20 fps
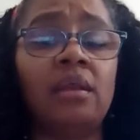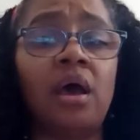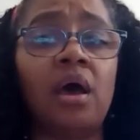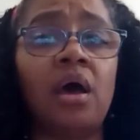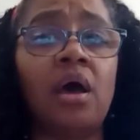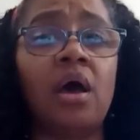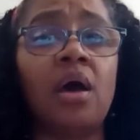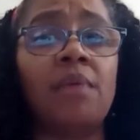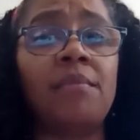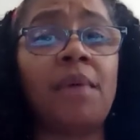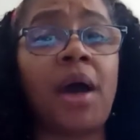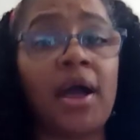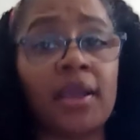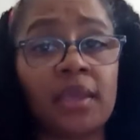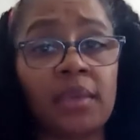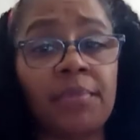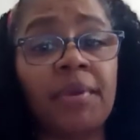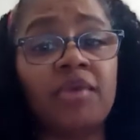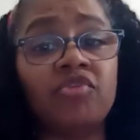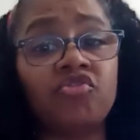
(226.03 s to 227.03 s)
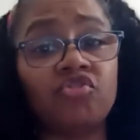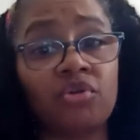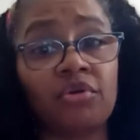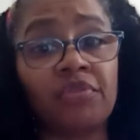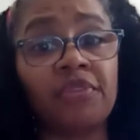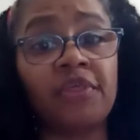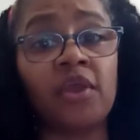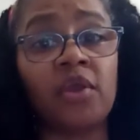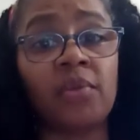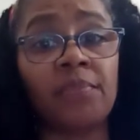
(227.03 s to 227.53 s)
occupational
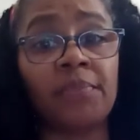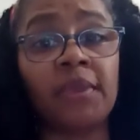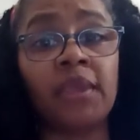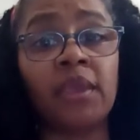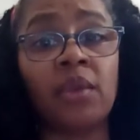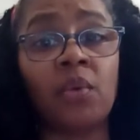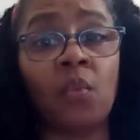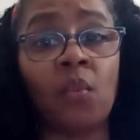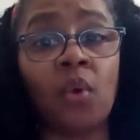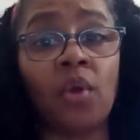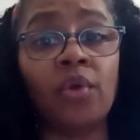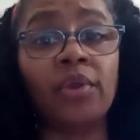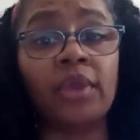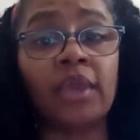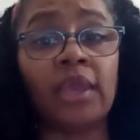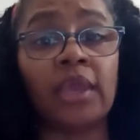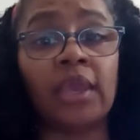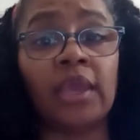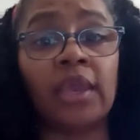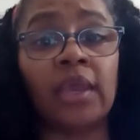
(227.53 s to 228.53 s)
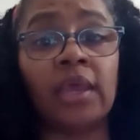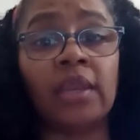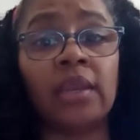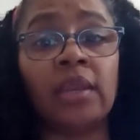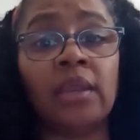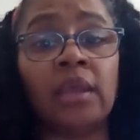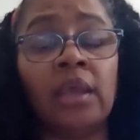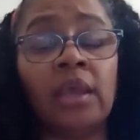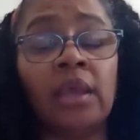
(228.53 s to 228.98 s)
therapy can work in.